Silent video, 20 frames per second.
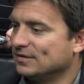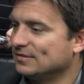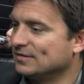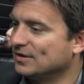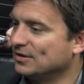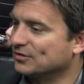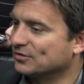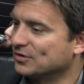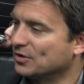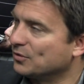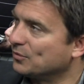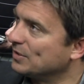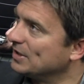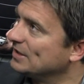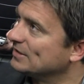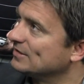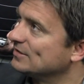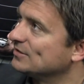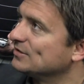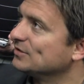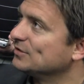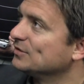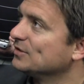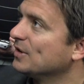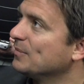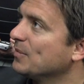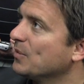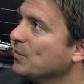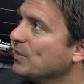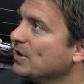there's no reason to.
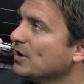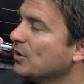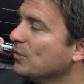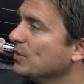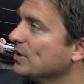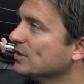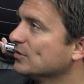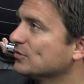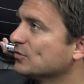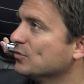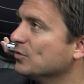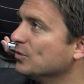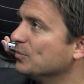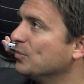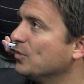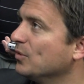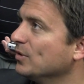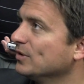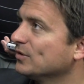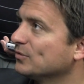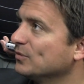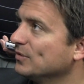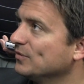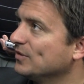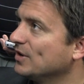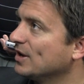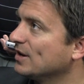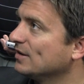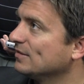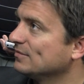I mean, we know we can score points.
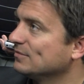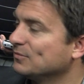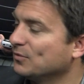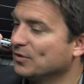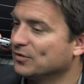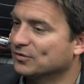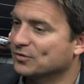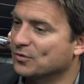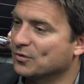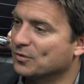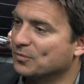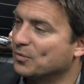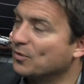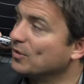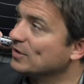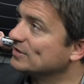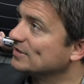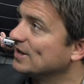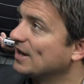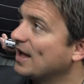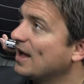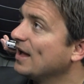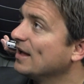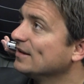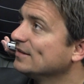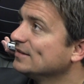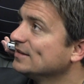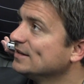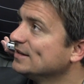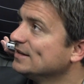We've scored points a
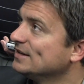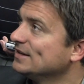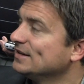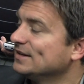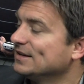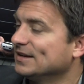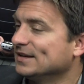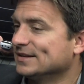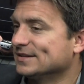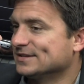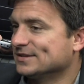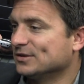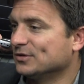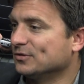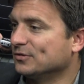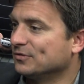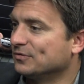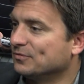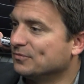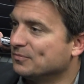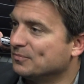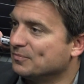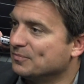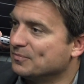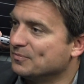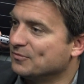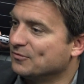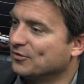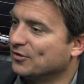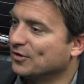lot. And so
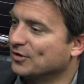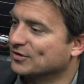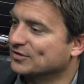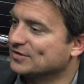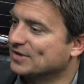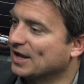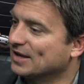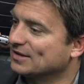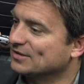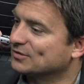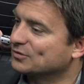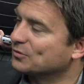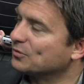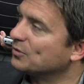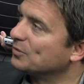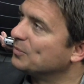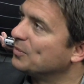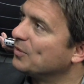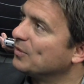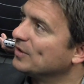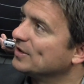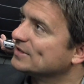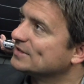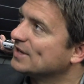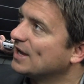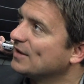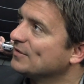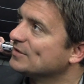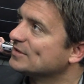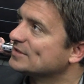for us not to score points,
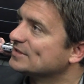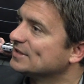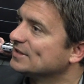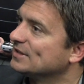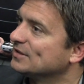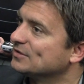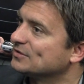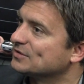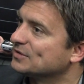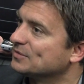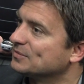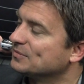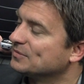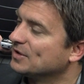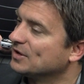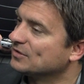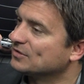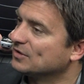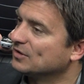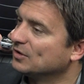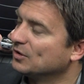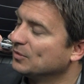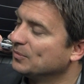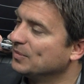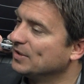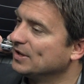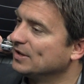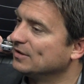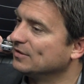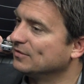obviously there's a little
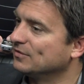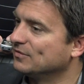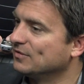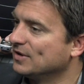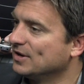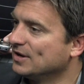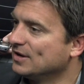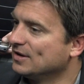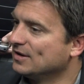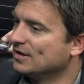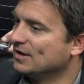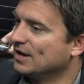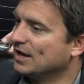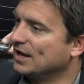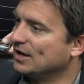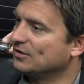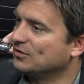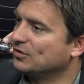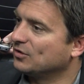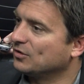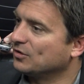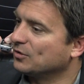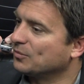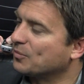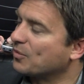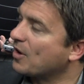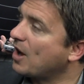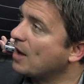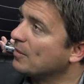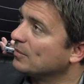bit of internal
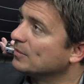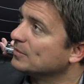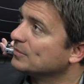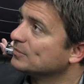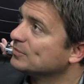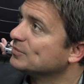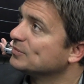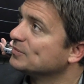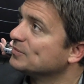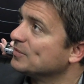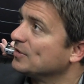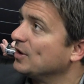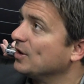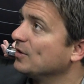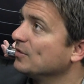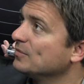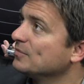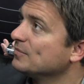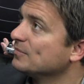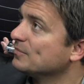problems, you know,